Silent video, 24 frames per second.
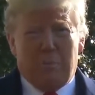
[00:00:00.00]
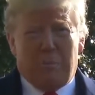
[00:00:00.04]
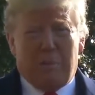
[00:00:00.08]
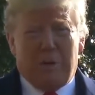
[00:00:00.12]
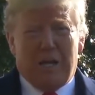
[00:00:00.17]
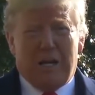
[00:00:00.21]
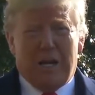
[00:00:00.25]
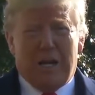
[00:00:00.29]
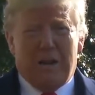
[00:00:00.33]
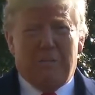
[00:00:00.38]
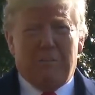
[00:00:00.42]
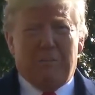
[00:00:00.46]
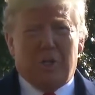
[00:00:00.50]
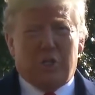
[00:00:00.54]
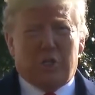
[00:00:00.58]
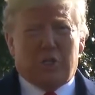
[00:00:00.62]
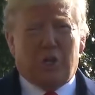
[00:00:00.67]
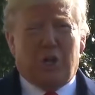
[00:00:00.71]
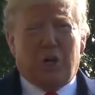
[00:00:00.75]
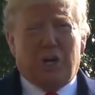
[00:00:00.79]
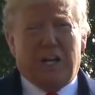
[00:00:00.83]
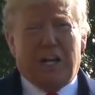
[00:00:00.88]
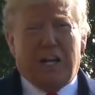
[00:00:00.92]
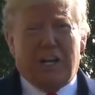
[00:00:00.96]
to be him, he
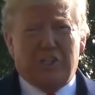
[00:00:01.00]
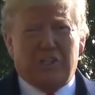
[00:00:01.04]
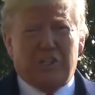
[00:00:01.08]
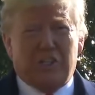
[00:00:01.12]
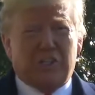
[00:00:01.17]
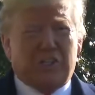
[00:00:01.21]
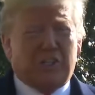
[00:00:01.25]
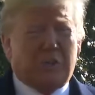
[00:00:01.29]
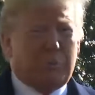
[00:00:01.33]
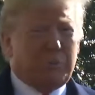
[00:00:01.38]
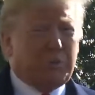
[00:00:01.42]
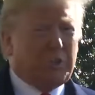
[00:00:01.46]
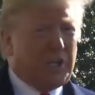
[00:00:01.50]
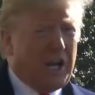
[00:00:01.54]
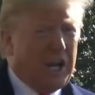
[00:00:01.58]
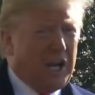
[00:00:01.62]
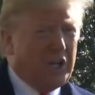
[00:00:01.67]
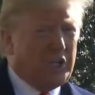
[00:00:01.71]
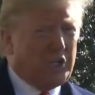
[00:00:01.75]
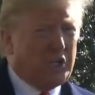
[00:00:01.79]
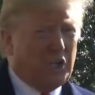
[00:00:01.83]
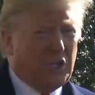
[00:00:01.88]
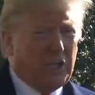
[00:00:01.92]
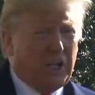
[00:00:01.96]
certainly has a
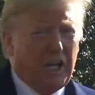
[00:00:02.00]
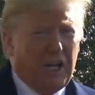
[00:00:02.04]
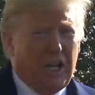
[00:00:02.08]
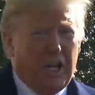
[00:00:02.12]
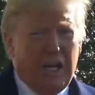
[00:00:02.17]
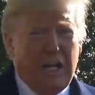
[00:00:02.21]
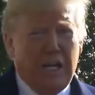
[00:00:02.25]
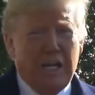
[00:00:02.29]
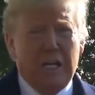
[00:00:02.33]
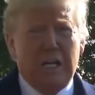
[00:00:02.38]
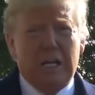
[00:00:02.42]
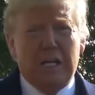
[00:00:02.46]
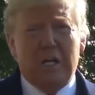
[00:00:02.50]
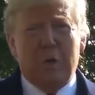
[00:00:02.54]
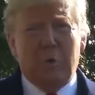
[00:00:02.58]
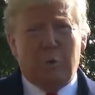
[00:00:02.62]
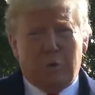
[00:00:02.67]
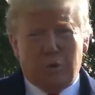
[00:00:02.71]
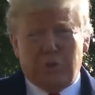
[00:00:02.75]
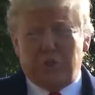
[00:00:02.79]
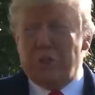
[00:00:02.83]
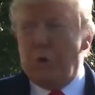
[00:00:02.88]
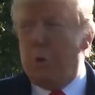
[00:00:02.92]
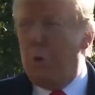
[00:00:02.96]
substantial lead.
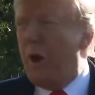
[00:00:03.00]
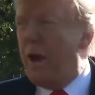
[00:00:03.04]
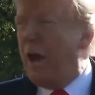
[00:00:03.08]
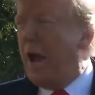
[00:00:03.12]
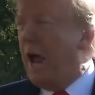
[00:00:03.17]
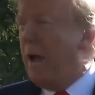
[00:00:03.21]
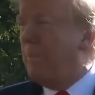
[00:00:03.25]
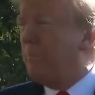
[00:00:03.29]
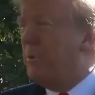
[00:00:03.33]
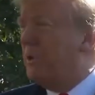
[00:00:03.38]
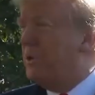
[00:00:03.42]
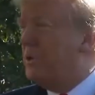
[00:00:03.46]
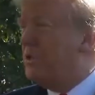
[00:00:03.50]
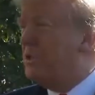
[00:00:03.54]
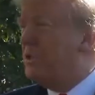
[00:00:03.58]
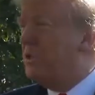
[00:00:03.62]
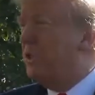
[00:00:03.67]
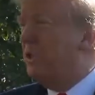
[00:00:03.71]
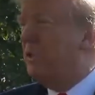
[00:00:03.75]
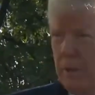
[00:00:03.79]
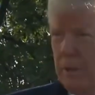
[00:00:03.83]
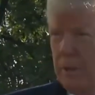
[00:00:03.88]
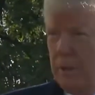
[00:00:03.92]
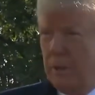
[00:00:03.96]
We'll see what happens.
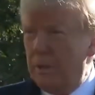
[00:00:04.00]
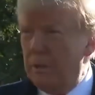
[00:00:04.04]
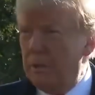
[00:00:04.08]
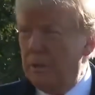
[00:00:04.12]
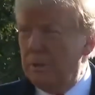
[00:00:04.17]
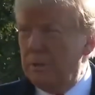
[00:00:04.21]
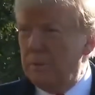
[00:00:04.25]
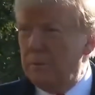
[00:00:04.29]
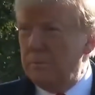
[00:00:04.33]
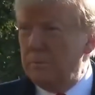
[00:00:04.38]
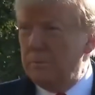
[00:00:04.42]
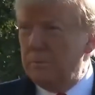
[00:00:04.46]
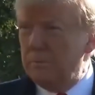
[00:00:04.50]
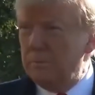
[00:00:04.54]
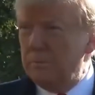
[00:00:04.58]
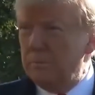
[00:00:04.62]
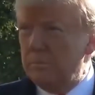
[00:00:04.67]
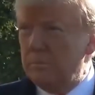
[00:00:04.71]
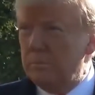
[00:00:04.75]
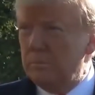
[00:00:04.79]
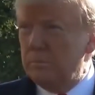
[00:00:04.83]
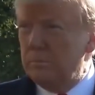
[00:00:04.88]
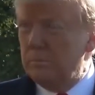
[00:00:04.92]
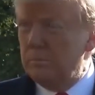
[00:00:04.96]
Let's agree
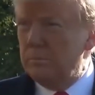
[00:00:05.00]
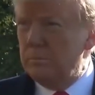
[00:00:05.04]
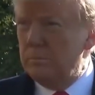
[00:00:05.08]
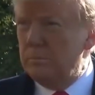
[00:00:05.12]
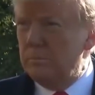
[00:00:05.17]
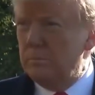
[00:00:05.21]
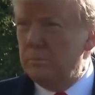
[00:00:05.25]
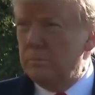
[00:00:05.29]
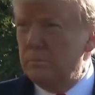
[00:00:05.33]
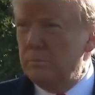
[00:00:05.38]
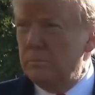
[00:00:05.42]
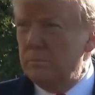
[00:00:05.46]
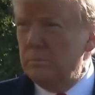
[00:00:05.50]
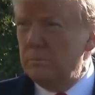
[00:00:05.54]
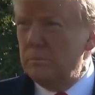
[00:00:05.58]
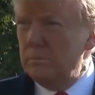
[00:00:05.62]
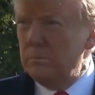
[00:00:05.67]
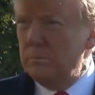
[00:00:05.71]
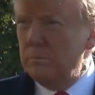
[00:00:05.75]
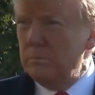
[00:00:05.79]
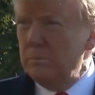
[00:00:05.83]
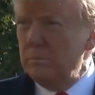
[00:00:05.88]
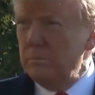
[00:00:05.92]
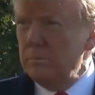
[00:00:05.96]
that Russia is
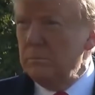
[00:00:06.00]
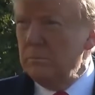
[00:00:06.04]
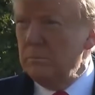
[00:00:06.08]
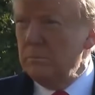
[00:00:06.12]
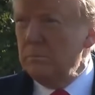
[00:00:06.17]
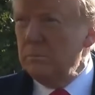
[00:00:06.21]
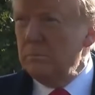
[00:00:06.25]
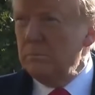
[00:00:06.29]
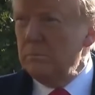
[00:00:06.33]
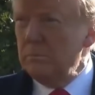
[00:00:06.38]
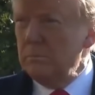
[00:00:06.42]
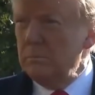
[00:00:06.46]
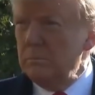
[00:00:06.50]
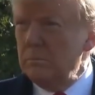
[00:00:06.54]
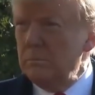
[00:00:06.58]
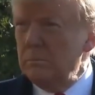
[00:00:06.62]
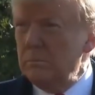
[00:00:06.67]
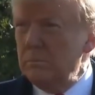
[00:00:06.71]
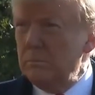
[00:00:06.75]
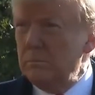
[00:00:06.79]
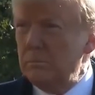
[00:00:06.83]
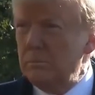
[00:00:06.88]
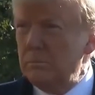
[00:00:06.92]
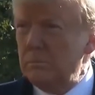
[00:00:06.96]
trying to help
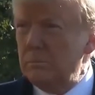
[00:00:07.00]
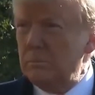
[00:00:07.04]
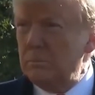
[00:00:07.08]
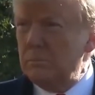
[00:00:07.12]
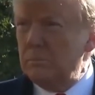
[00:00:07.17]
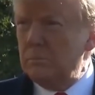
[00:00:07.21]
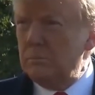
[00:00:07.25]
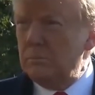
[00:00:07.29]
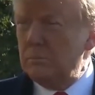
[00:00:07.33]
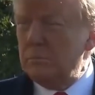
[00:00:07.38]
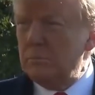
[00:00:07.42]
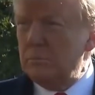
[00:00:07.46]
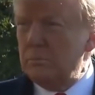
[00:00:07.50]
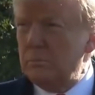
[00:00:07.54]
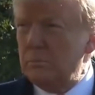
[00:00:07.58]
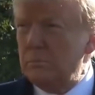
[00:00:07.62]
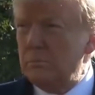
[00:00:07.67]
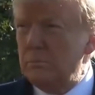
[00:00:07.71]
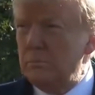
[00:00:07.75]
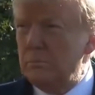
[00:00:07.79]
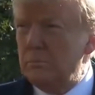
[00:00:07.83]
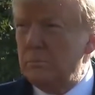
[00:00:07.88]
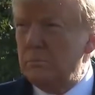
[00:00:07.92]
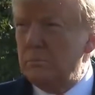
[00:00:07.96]
Bernie Sanders. And so,
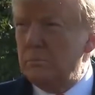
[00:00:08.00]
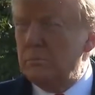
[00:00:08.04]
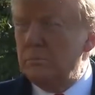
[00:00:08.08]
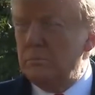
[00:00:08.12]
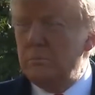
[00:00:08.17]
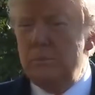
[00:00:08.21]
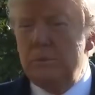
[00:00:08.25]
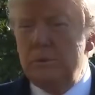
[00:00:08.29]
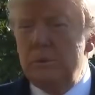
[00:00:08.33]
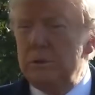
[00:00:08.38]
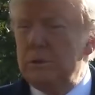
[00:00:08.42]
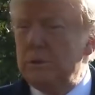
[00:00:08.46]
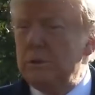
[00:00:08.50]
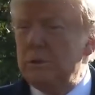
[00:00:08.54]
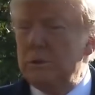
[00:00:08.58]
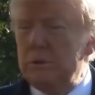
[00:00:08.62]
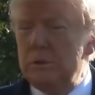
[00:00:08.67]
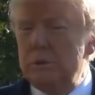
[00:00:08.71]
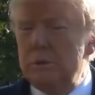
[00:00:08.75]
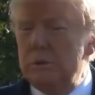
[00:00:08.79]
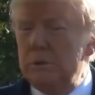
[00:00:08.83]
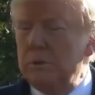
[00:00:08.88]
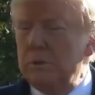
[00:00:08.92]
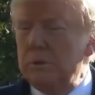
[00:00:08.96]
what's your
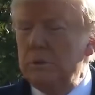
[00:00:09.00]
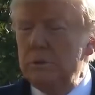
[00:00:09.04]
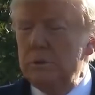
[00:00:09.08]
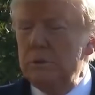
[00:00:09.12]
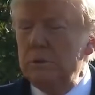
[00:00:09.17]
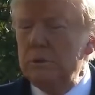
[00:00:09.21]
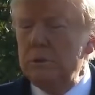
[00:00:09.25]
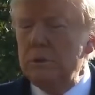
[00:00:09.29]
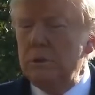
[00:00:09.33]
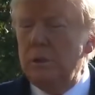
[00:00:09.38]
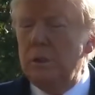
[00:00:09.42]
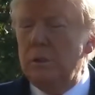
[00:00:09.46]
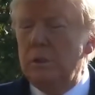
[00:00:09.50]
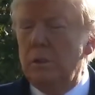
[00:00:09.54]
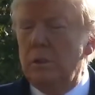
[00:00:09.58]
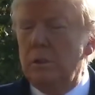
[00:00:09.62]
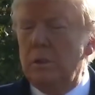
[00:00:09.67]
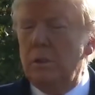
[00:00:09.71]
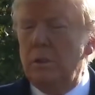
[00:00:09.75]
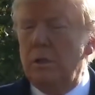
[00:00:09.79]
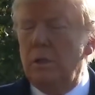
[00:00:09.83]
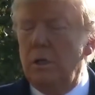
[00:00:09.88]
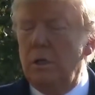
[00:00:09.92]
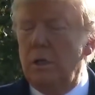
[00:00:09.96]
message to Putin? Are you
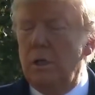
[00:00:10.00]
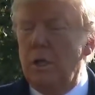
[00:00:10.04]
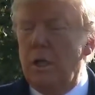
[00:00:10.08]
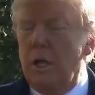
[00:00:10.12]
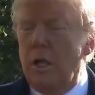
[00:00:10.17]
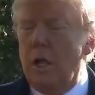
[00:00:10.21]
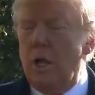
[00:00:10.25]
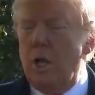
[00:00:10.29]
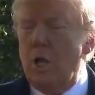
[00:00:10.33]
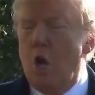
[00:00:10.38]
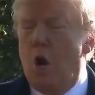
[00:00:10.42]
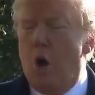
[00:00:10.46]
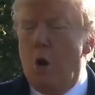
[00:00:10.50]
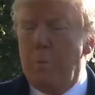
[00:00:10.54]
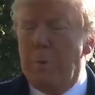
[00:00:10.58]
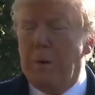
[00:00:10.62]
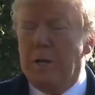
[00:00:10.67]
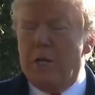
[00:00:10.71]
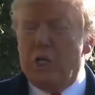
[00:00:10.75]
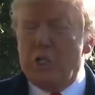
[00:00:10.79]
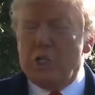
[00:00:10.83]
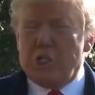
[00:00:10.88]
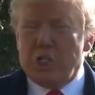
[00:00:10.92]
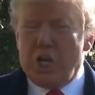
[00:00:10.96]
comfortable?
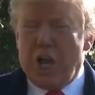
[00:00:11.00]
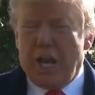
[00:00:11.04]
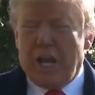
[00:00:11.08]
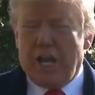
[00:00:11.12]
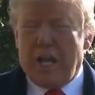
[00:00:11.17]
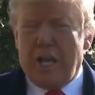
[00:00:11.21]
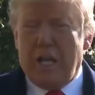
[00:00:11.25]
Nobody said